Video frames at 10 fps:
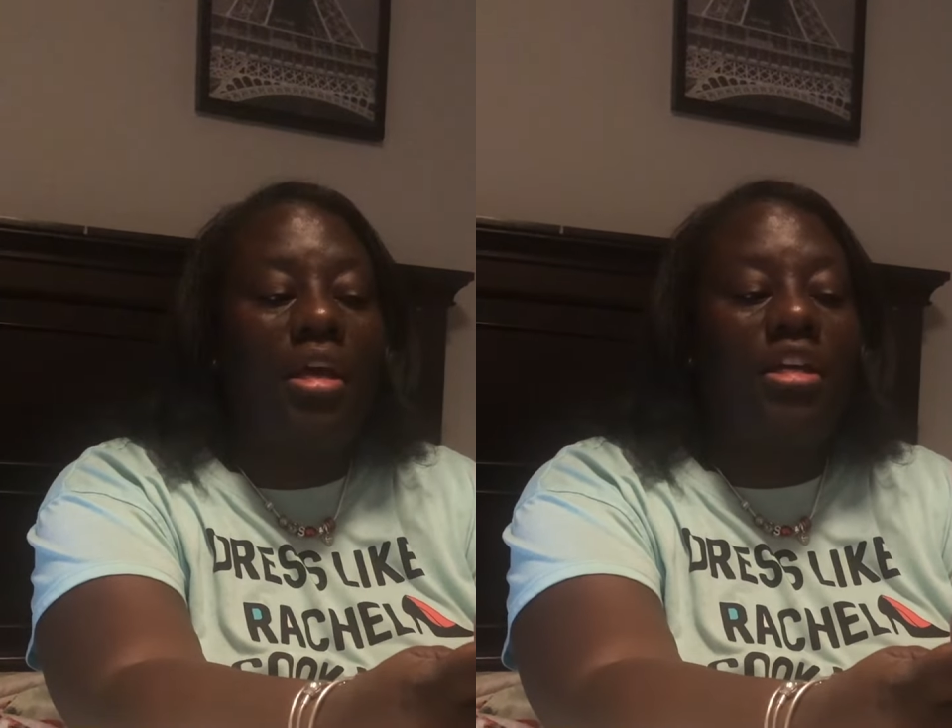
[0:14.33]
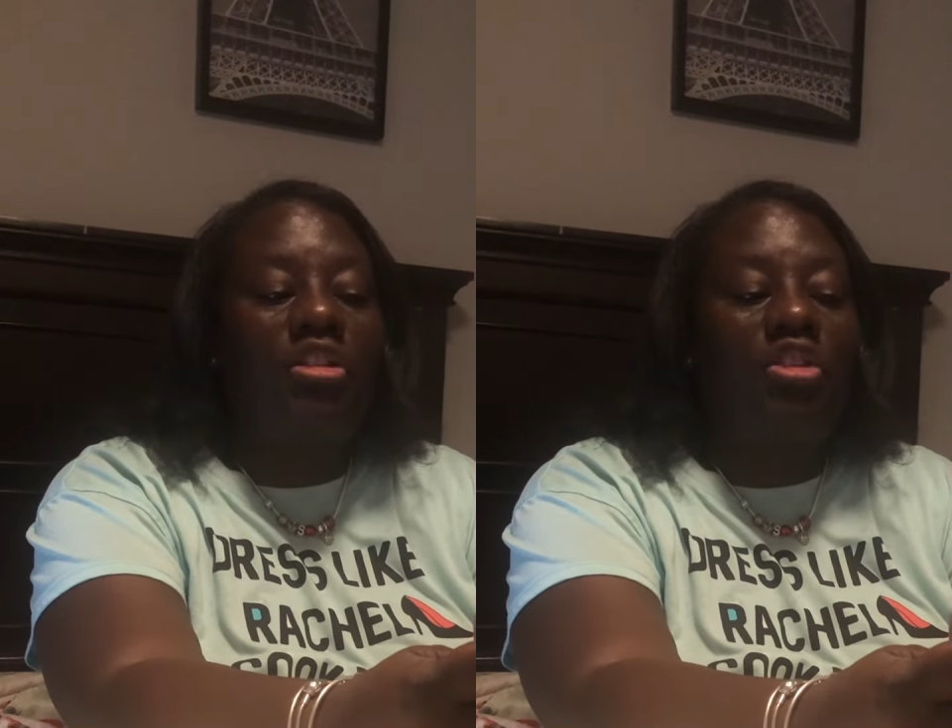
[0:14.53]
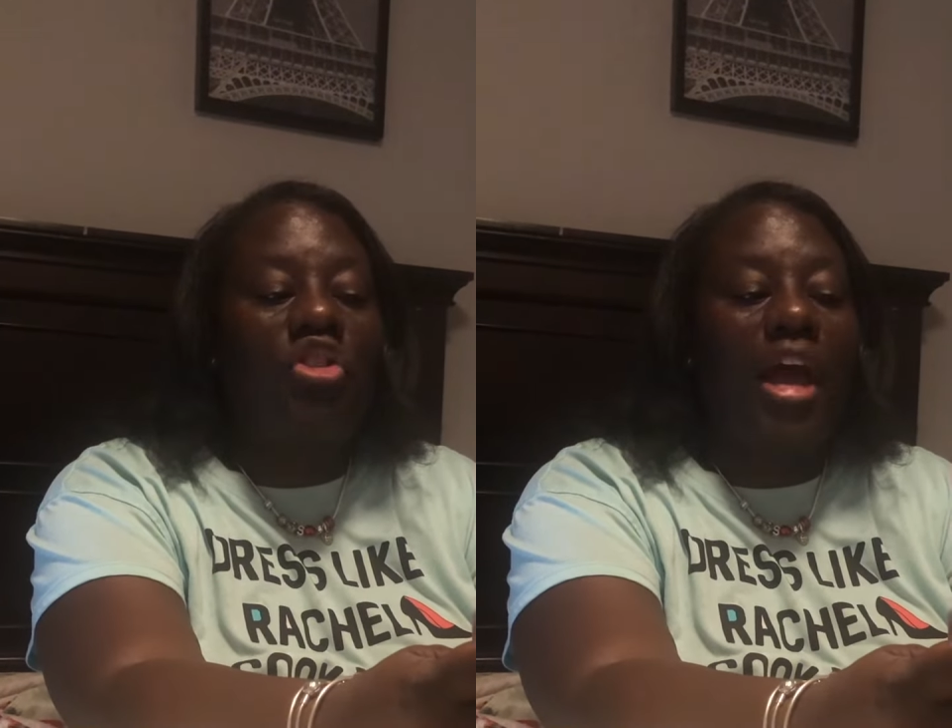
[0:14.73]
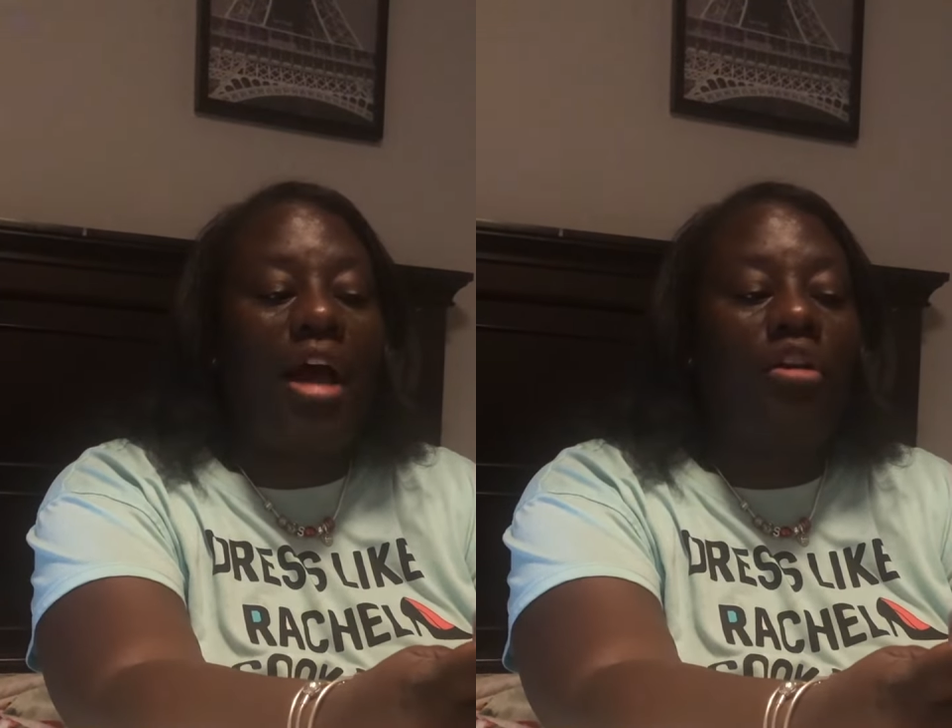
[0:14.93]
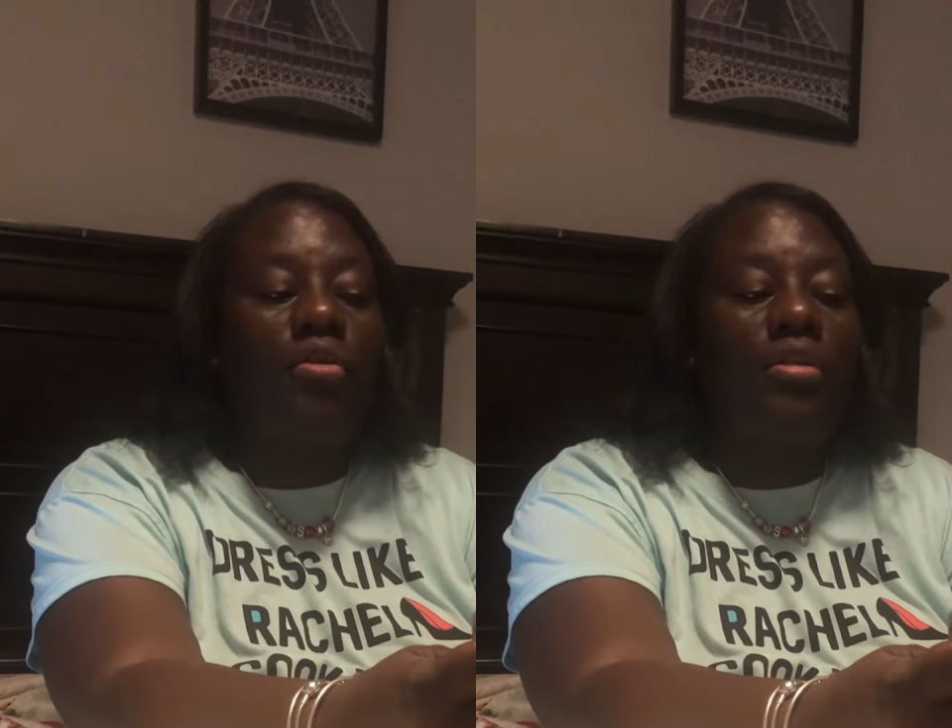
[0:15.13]
is a
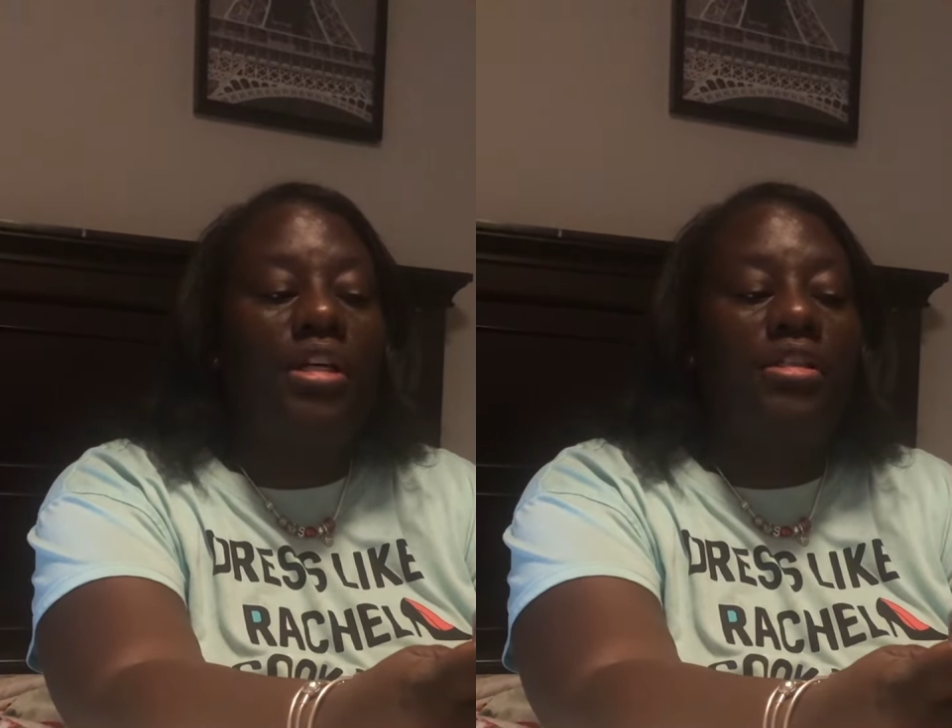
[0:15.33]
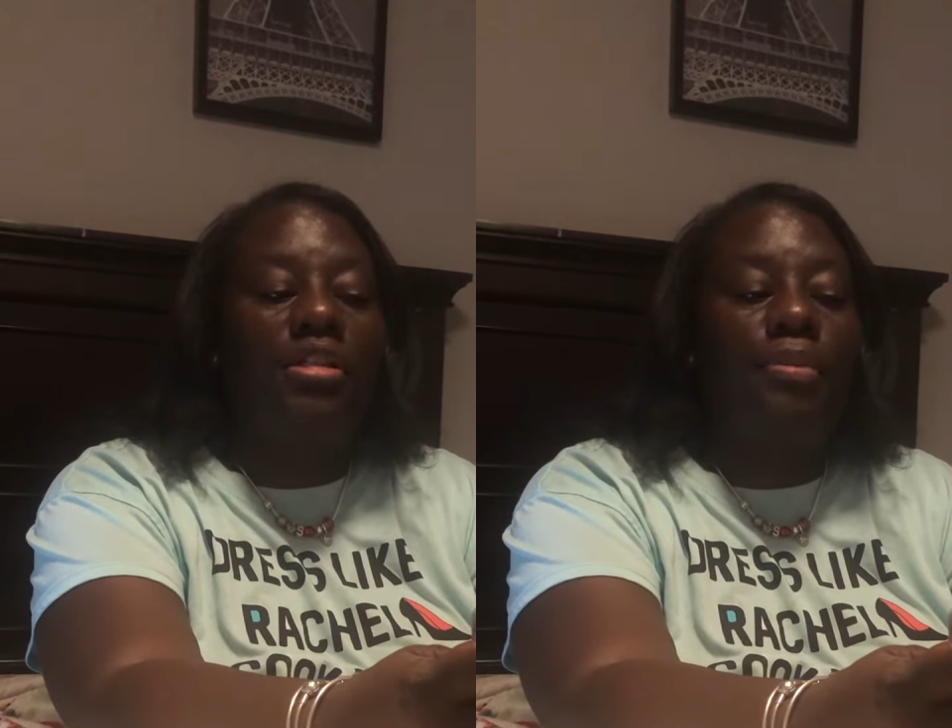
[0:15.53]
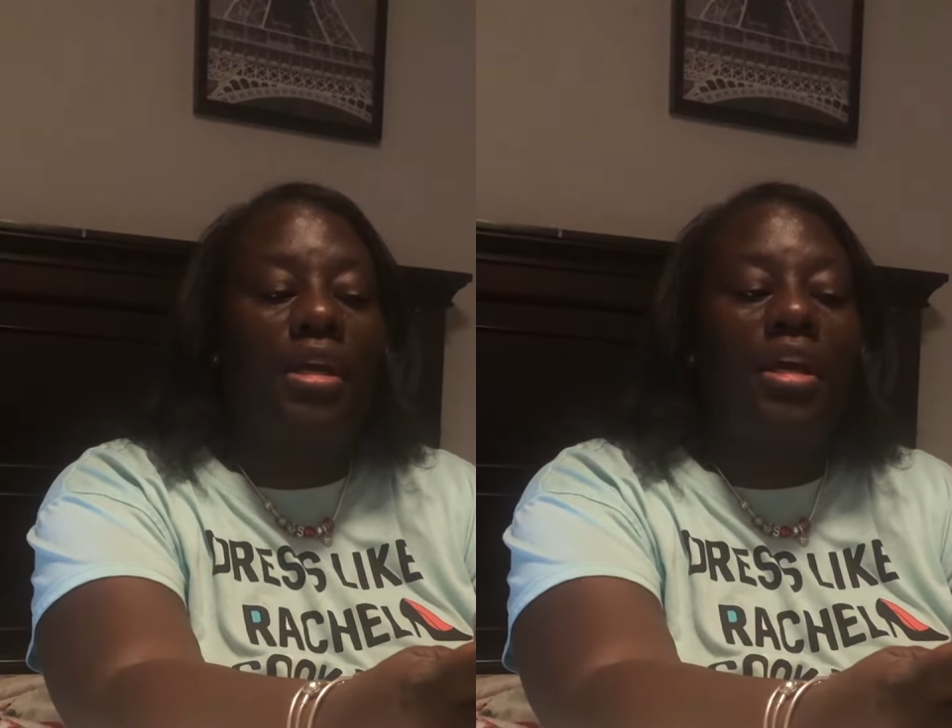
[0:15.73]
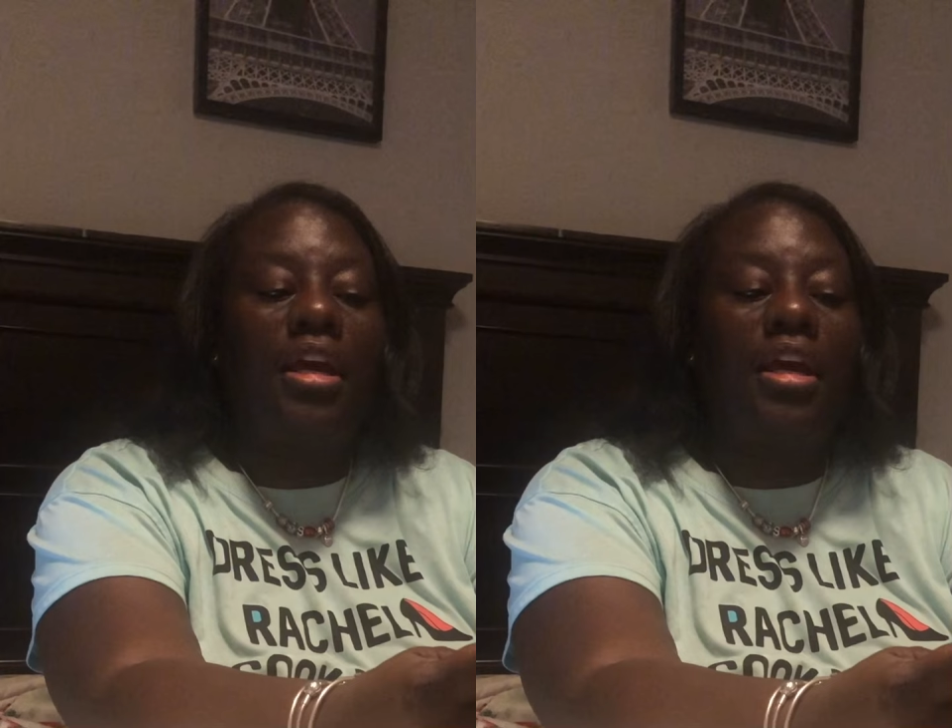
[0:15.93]
child who doesn't speak